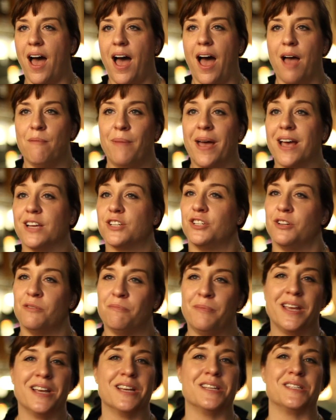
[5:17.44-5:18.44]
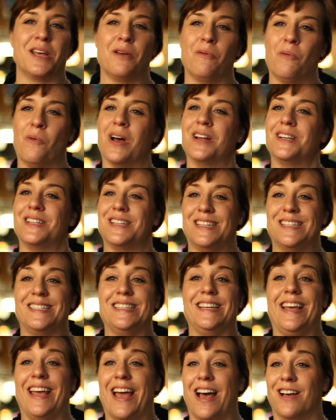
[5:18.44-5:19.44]
I'm passionate because I want to
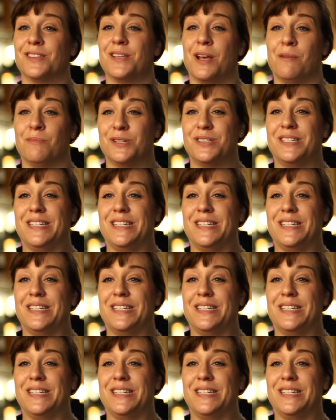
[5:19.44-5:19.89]
see Alzheimer's